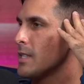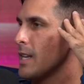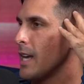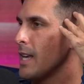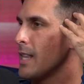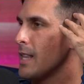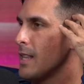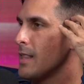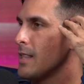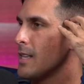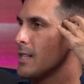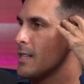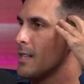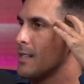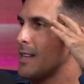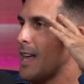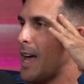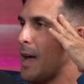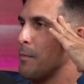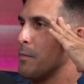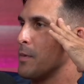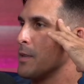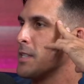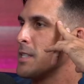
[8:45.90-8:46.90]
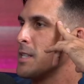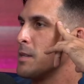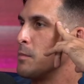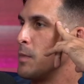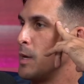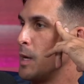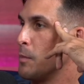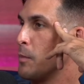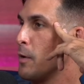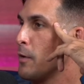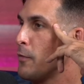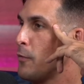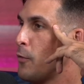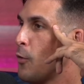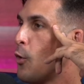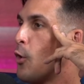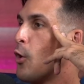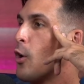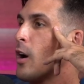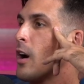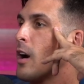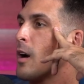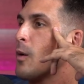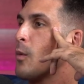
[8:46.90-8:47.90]
that this has happened to me
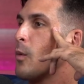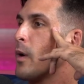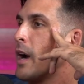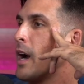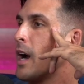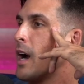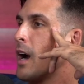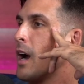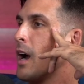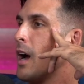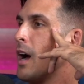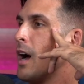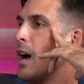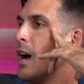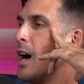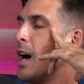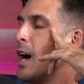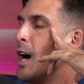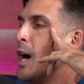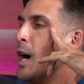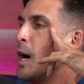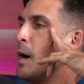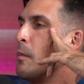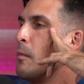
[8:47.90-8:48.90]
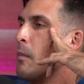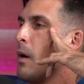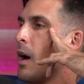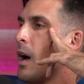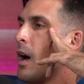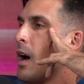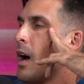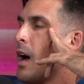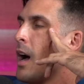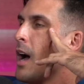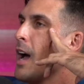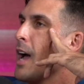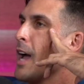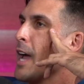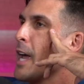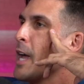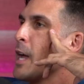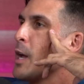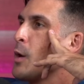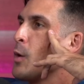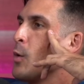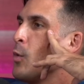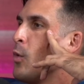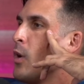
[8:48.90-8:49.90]
before, where
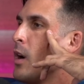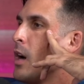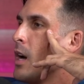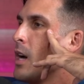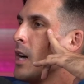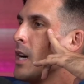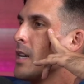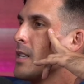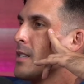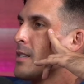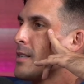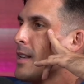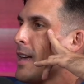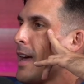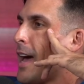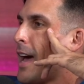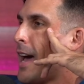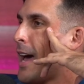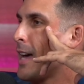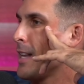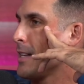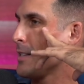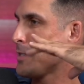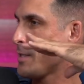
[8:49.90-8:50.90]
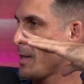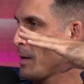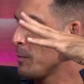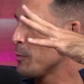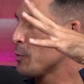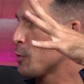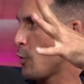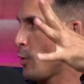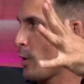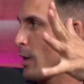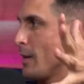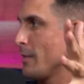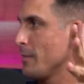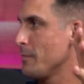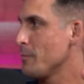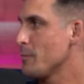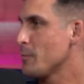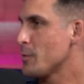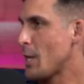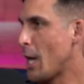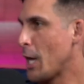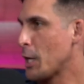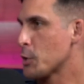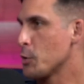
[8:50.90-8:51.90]
I was at some sort of
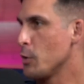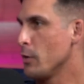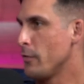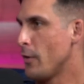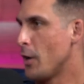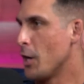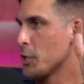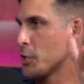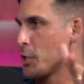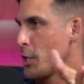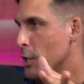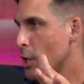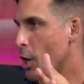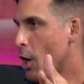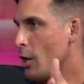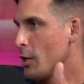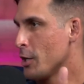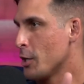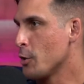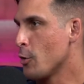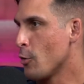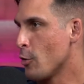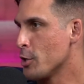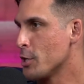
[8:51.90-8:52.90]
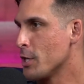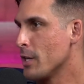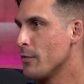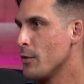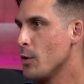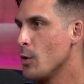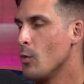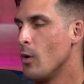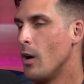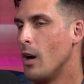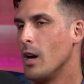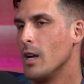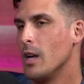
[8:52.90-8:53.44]
sexual function, call it an orgy if you want.